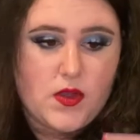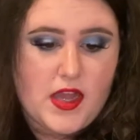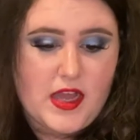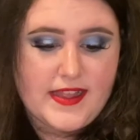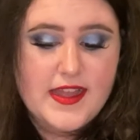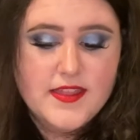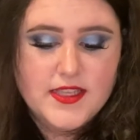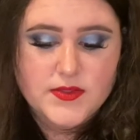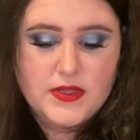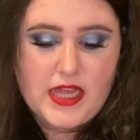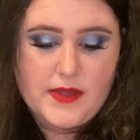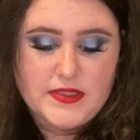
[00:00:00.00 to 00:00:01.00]
I got these
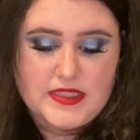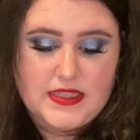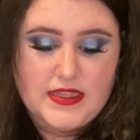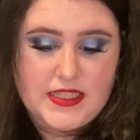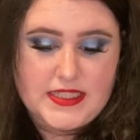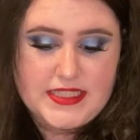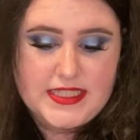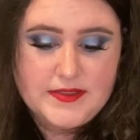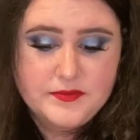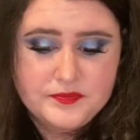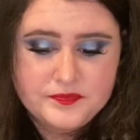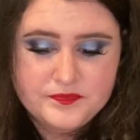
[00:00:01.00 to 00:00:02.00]
when I was in London